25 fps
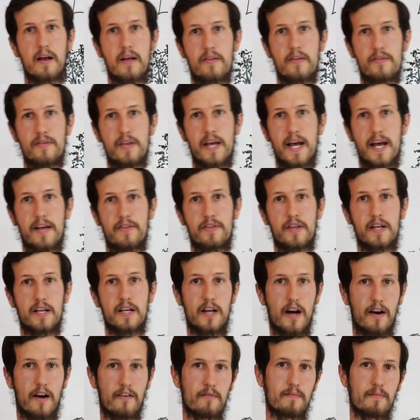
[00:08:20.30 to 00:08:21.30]
that the
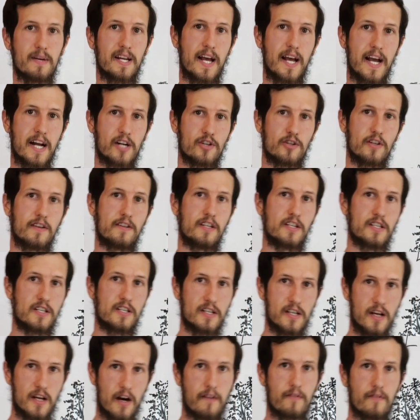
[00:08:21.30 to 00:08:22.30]
government actually
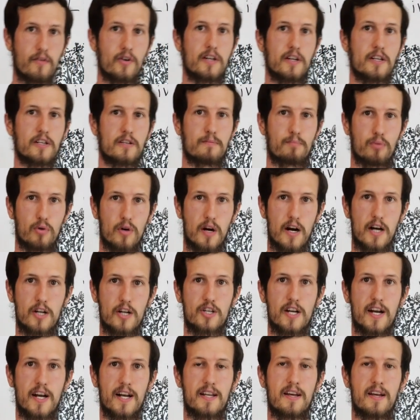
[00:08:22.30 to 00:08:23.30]
discovered his
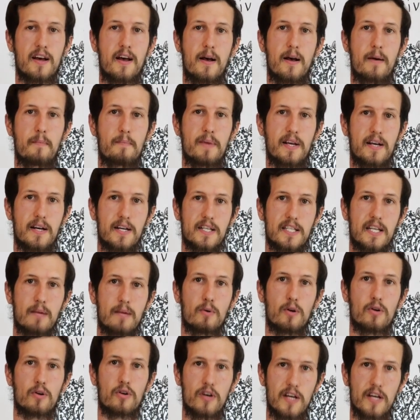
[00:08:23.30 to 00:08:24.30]
project because they
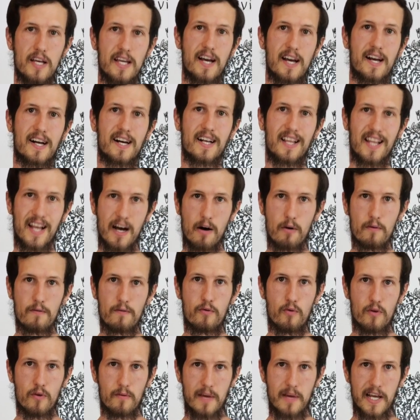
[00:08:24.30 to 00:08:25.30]
were looking at cloud
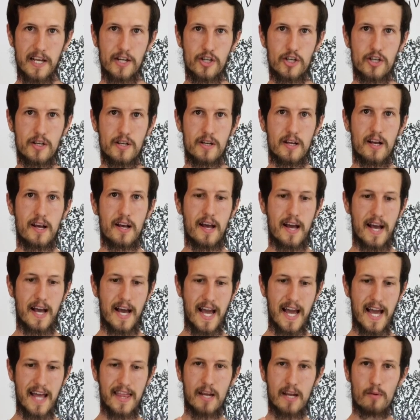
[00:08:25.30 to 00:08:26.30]
formation
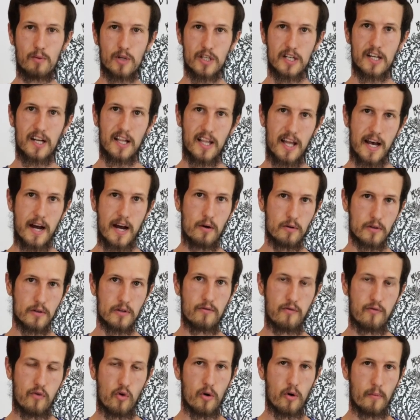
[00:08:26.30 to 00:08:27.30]
and there was clouds
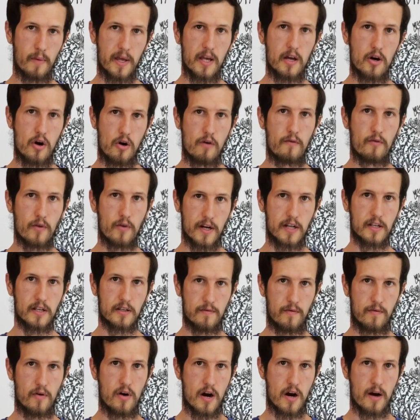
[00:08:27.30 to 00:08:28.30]
forming over his
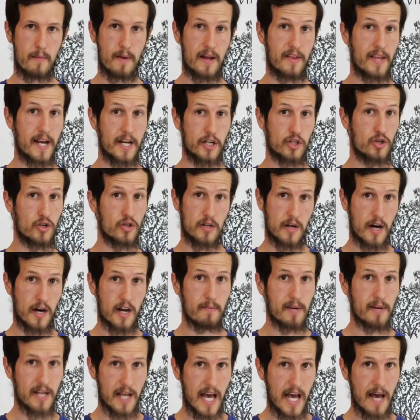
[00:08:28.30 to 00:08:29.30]
farm, and that should not have
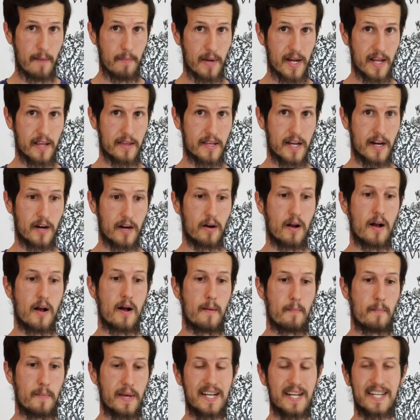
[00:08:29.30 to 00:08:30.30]
been happening there
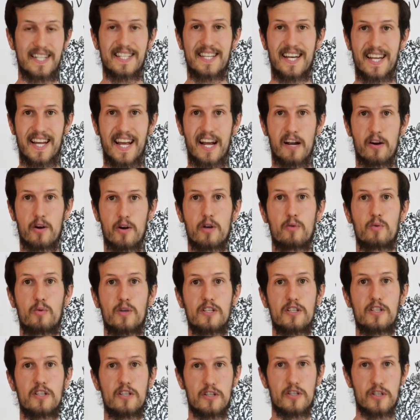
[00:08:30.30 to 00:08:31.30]
because that area
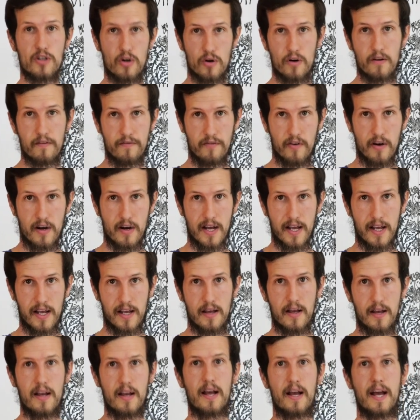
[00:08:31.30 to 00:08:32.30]
was desertifying.
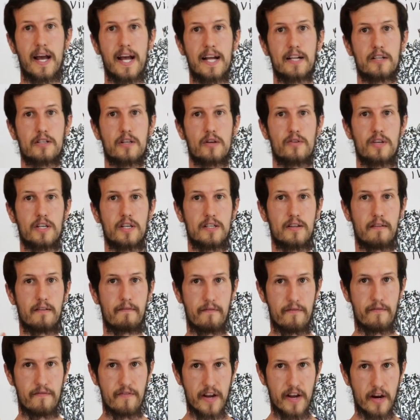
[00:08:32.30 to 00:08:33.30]
And so this is
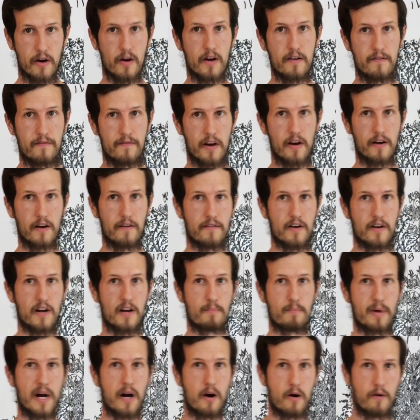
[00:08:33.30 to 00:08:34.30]
very, very, very
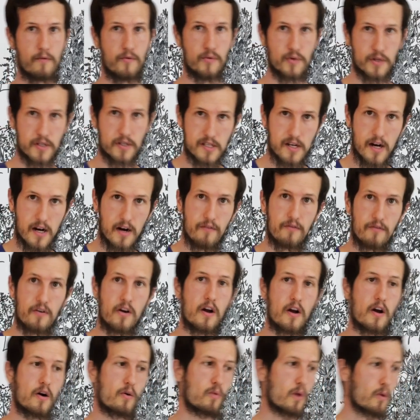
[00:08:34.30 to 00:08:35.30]
powerful stuff
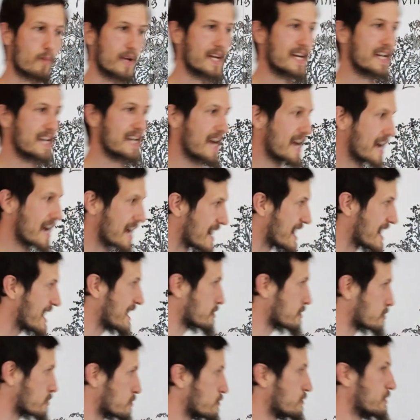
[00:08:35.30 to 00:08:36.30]
where we can
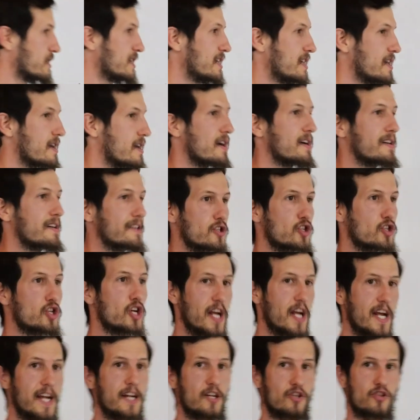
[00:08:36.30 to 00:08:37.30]
actually
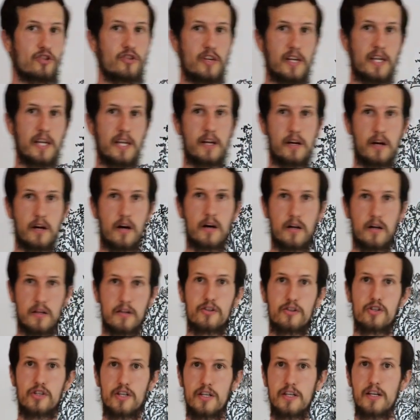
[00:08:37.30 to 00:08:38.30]
change the
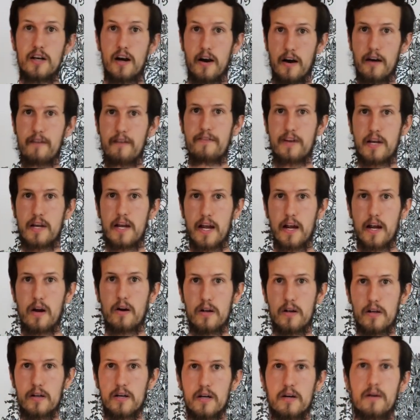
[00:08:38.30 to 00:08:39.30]
ecology of an
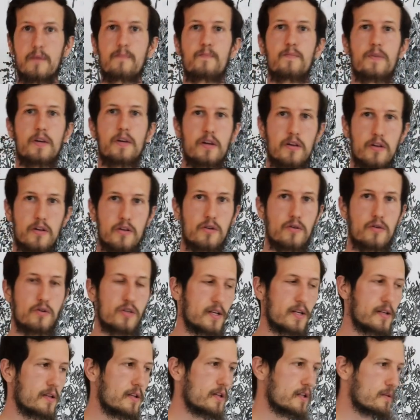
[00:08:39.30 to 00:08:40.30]
area
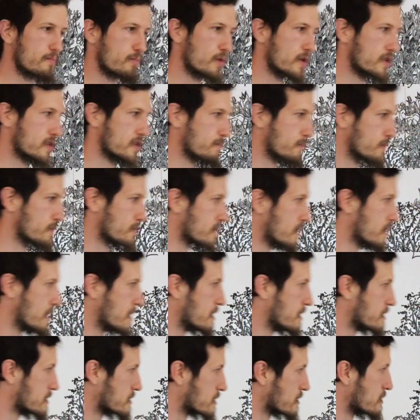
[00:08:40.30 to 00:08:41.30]
using these principles.
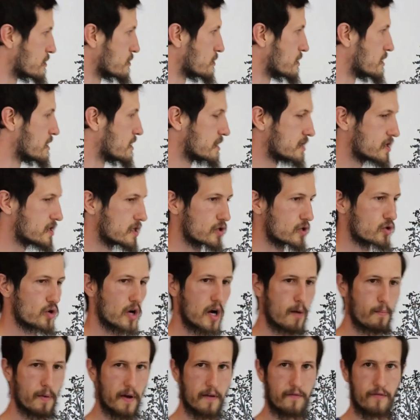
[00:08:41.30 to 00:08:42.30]
So
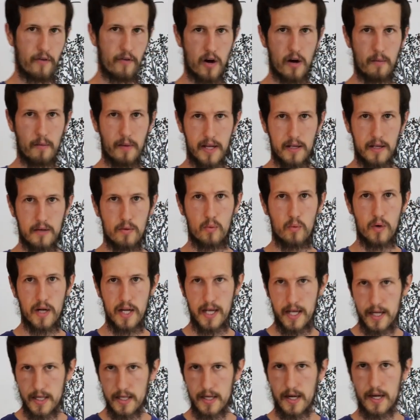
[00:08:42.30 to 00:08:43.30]
syntropic farming, what
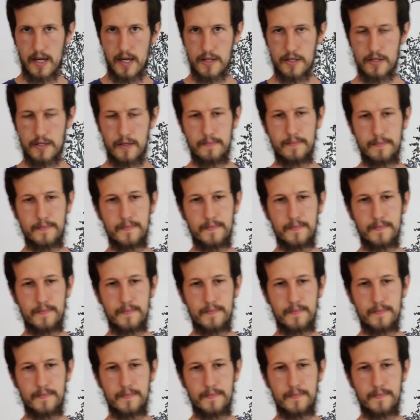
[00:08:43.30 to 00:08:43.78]
it does